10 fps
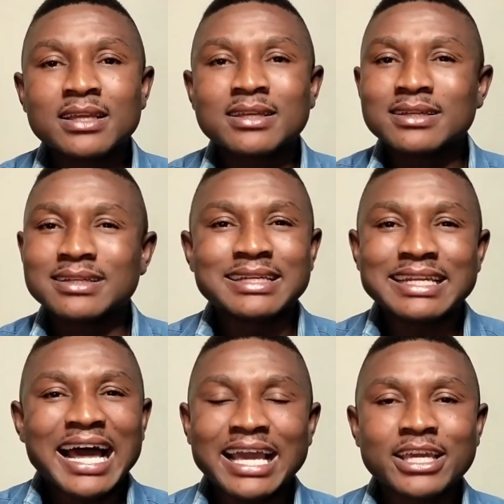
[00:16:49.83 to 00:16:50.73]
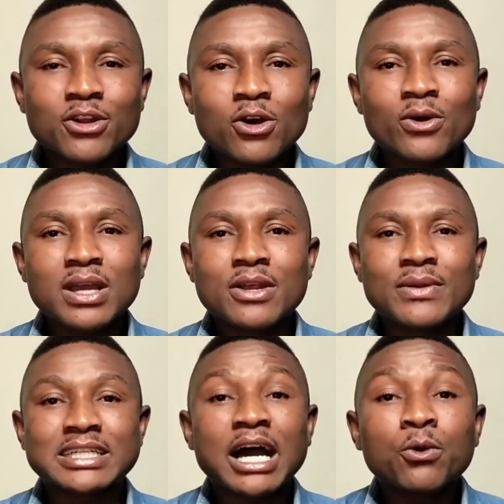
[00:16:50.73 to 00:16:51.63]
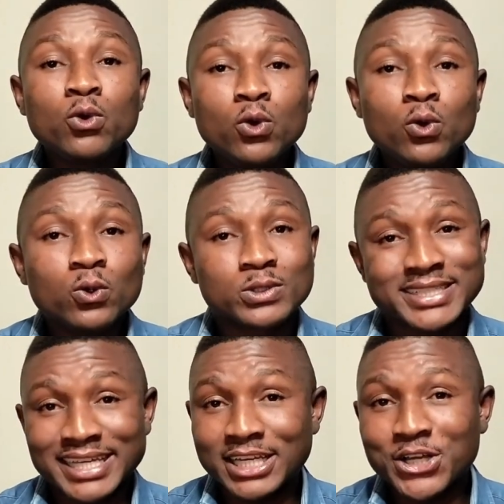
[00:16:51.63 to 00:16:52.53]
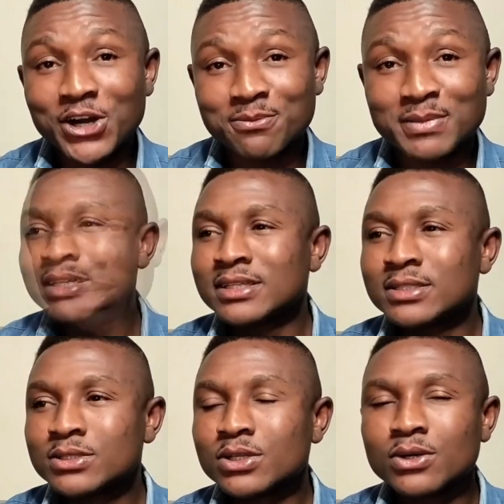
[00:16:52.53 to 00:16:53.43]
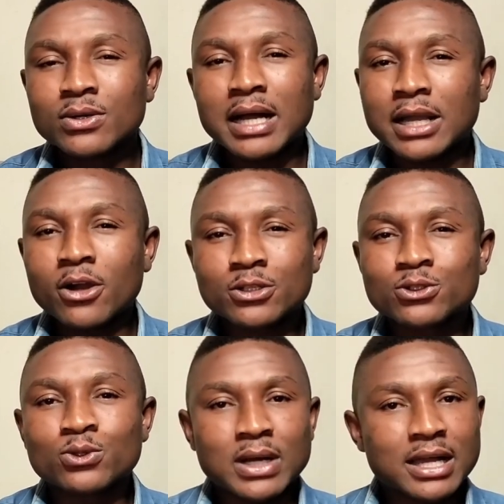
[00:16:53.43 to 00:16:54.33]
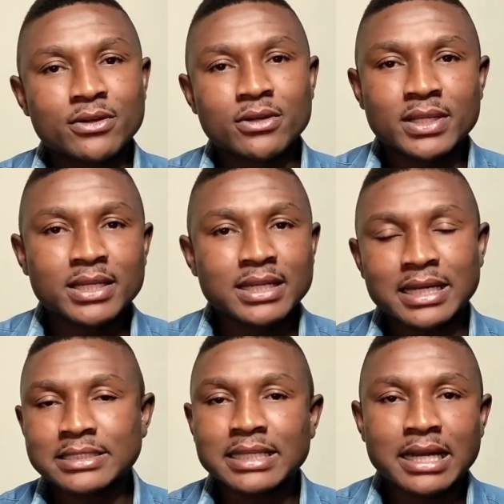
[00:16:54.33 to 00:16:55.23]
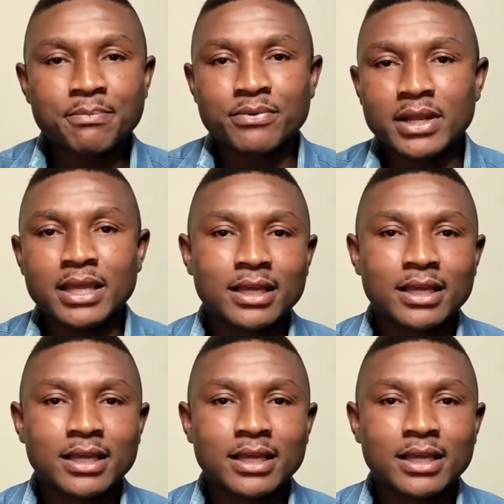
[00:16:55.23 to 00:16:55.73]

Like in all areas, how loose it got me. So I got too angry with it and I started praying,